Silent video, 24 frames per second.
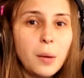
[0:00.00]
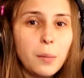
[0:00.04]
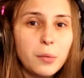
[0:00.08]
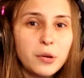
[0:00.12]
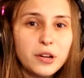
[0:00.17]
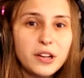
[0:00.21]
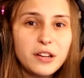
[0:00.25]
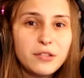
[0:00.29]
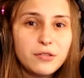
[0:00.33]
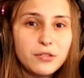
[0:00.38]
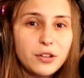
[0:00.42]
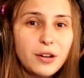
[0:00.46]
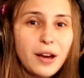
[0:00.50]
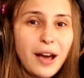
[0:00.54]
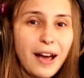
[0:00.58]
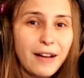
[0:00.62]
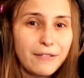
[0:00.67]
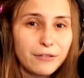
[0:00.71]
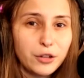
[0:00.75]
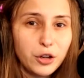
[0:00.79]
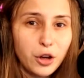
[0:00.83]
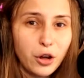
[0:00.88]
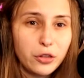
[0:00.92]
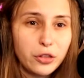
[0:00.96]
but if you
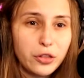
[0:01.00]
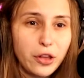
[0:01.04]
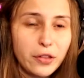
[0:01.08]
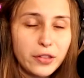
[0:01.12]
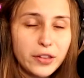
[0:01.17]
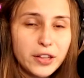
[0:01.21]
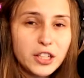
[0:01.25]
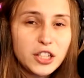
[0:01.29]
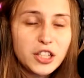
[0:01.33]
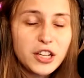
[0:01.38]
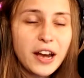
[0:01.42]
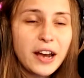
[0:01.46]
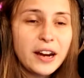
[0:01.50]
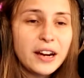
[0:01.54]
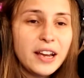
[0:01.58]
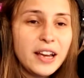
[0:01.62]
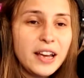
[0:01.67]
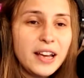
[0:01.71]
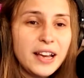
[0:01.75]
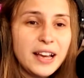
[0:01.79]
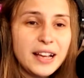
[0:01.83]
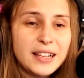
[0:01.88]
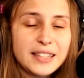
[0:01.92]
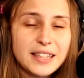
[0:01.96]
have not done this yet,
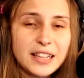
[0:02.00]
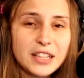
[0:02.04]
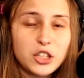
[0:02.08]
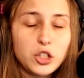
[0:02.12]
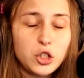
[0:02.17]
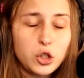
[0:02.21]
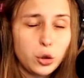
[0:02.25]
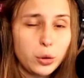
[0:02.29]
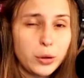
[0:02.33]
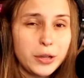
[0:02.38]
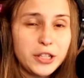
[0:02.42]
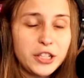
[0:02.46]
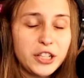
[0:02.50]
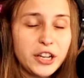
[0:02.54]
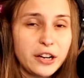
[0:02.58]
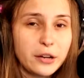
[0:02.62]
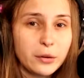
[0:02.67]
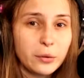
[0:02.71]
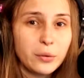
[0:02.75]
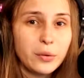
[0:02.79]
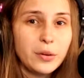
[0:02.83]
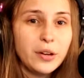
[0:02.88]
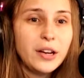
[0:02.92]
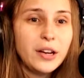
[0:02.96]
it says Join Channel.